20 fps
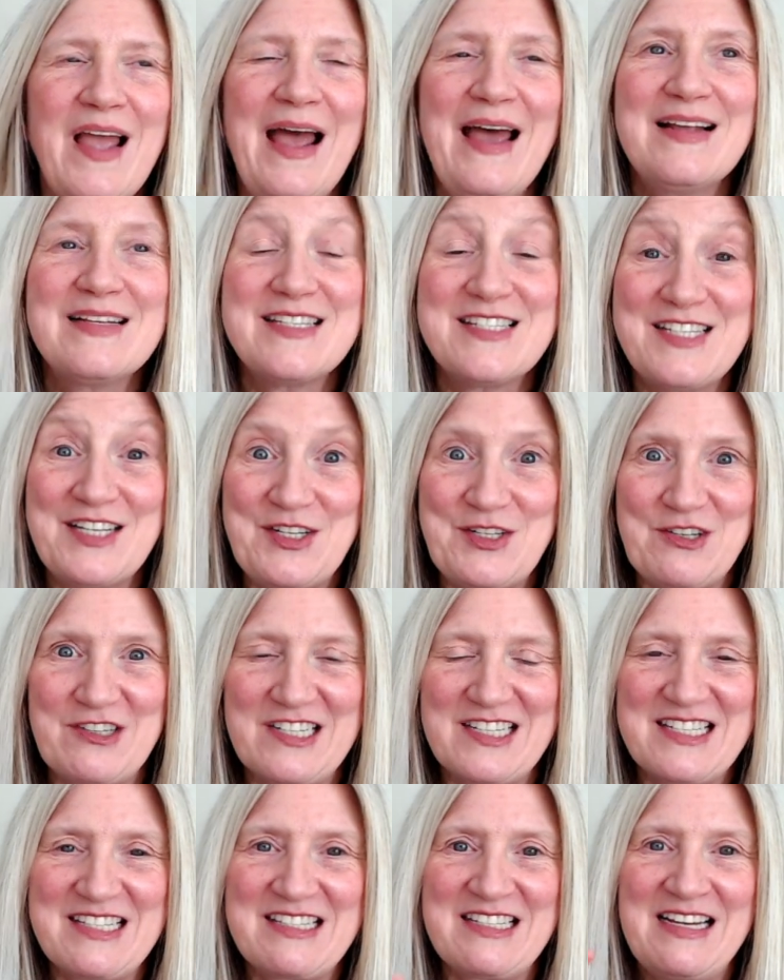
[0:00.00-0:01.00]
and
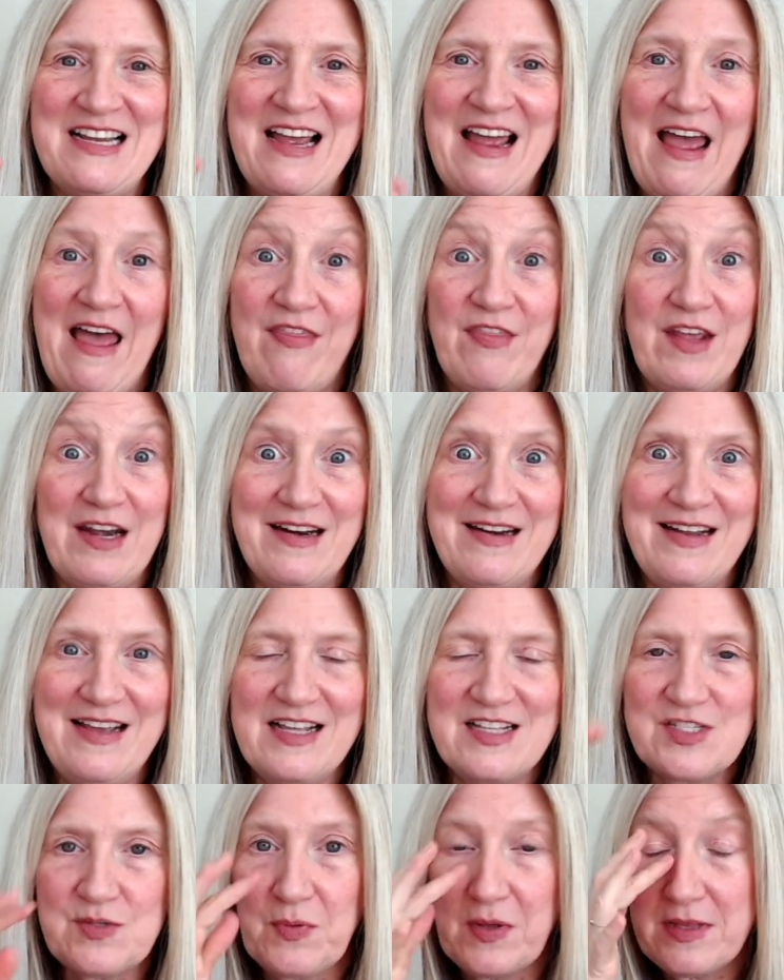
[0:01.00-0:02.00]
citrus, and then it
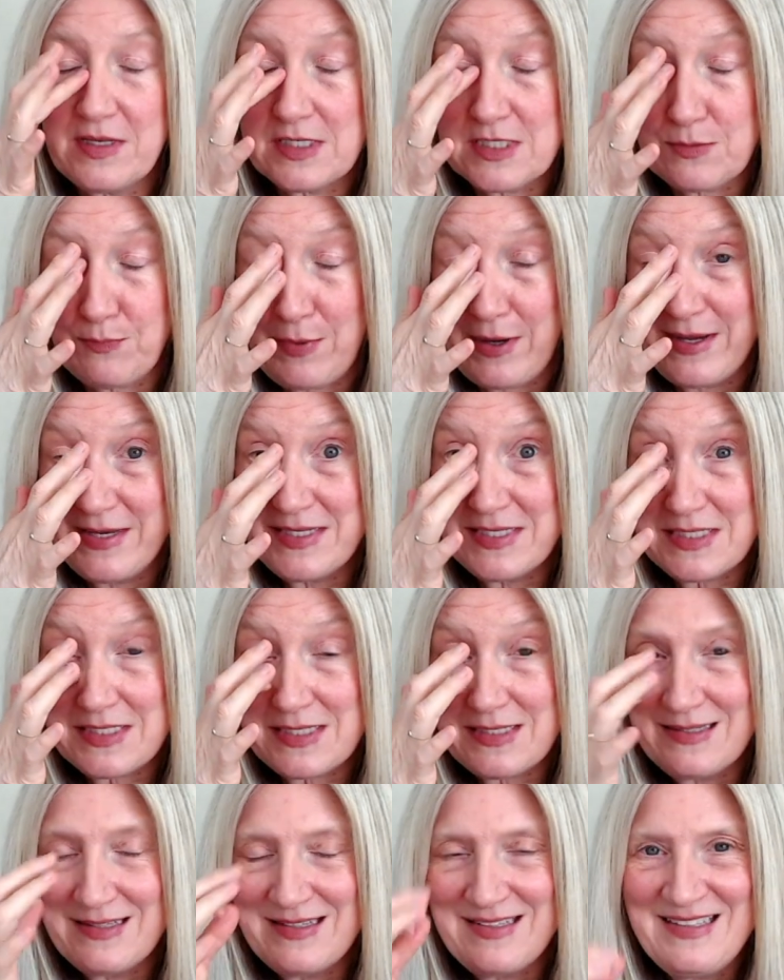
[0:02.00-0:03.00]
ends with a
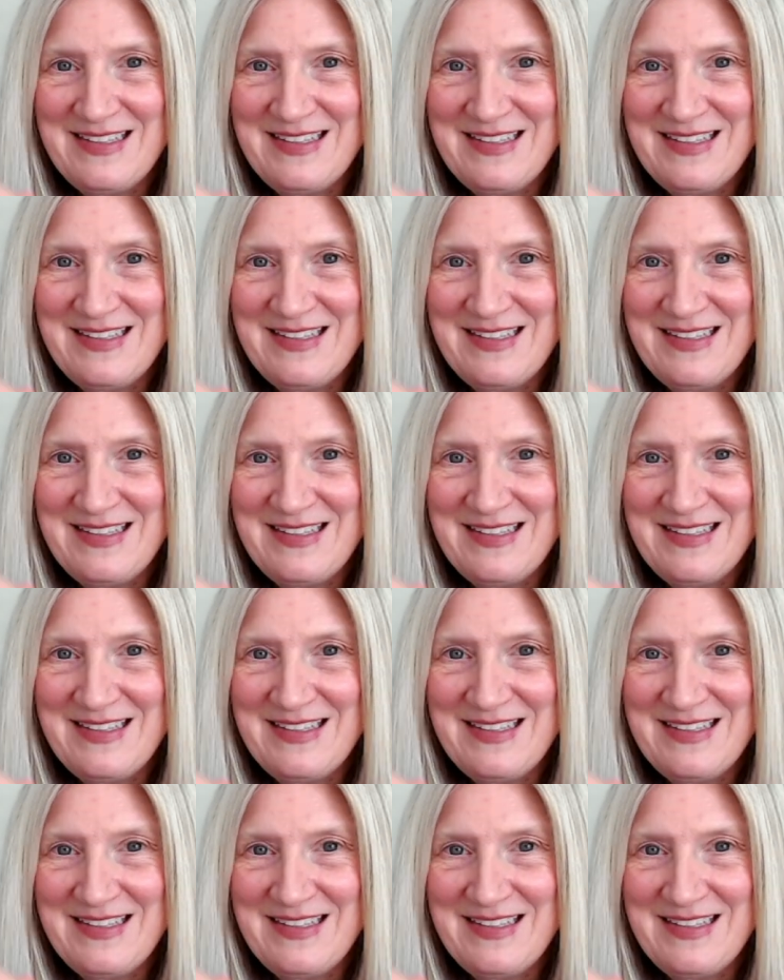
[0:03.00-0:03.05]
spice.